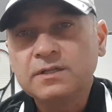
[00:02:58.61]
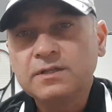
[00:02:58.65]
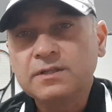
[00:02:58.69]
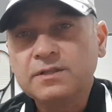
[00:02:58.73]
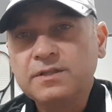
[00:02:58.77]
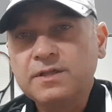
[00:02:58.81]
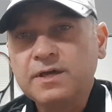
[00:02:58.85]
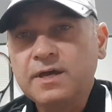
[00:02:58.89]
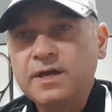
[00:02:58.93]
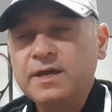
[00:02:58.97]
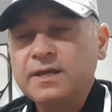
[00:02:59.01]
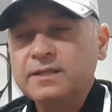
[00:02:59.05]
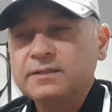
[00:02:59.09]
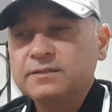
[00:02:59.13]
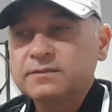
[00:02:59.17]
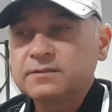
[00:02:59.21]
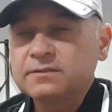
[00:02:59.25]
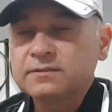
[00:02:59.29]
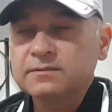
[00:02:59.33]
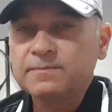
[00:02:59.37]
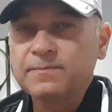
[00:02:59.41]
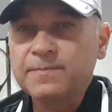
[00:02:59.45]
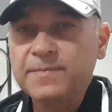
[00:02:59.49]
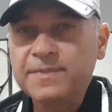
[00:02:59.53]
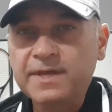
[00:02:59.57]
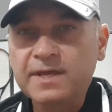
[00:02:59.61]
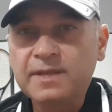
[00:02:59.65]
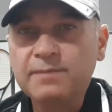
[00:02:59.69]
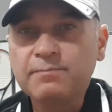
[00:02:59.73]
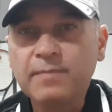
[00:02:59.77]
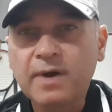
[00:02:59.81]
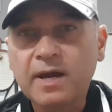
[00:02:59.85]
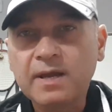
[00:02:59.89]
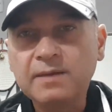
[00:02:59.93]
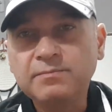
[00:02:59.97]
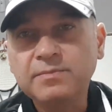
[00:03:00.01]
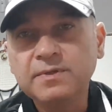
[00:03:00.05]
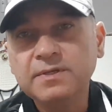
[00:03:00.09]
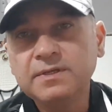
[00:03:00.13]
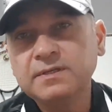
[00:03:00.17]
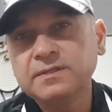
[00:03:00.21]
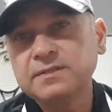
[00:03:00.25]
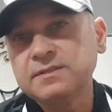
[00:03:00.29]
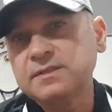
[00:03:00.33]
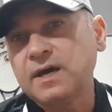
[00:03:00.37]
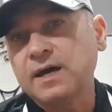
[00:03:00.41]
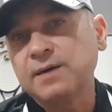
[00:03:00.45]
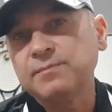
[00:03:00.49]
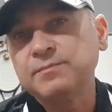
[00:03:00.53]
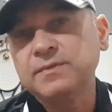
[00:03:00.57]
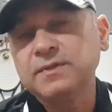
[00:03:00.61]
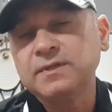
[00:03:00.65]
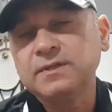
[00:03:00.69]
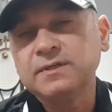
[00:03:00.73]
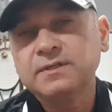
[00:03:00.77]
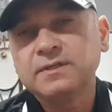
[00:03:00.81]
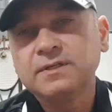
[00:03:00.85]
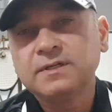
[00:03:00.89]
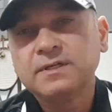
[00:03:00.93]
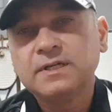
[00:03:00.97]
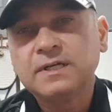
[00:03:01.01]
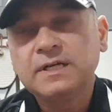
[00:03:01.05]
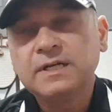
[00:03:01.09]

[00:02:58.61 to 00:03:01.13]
that then might be something.